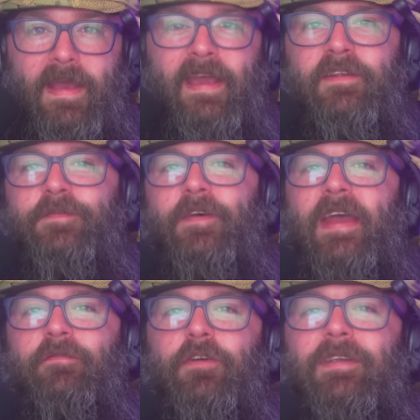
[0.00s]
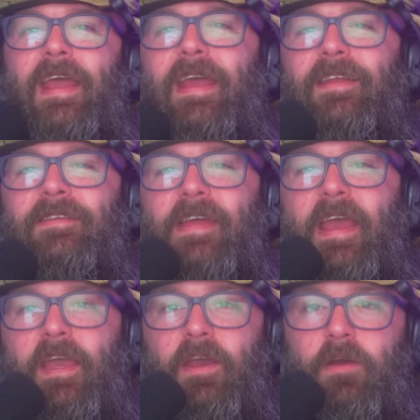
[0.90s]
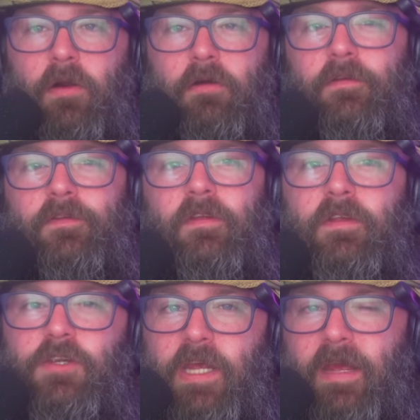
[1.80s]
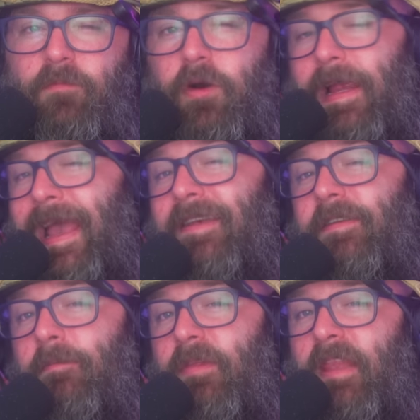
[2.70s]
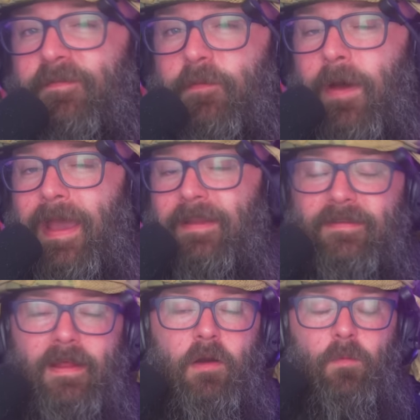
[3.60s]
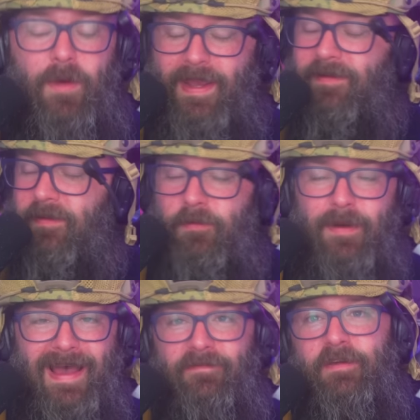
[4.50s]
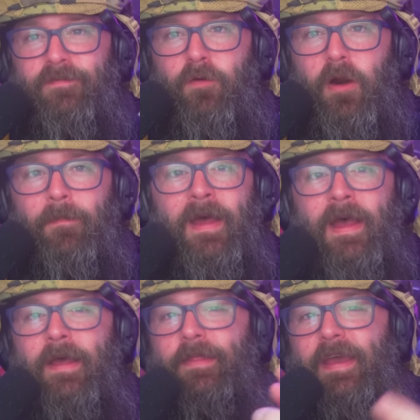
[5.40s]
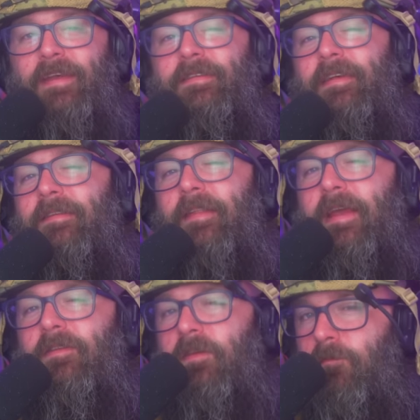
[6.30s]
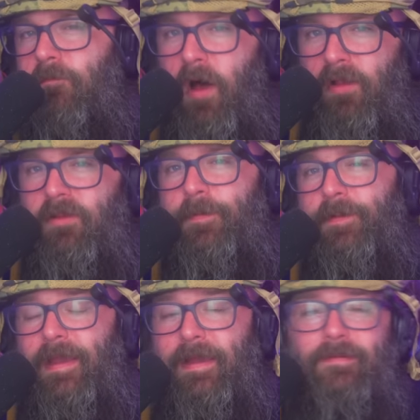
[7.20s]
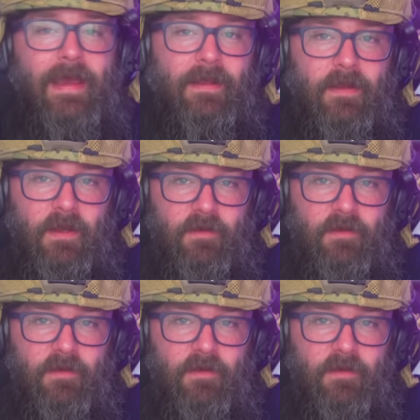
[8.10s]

His favorite date is taking girls to the gym where he has them lift weights that are way too heavy for him. This has led to multiple dates ending